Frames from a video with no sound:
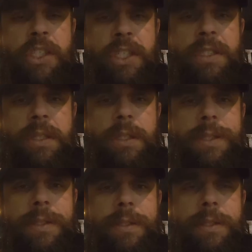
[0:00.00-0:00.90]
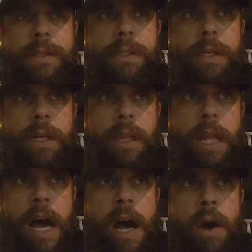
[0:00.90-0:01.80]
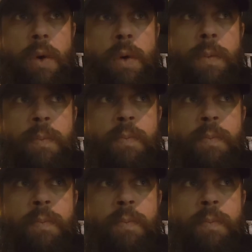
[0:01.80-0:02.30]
just allow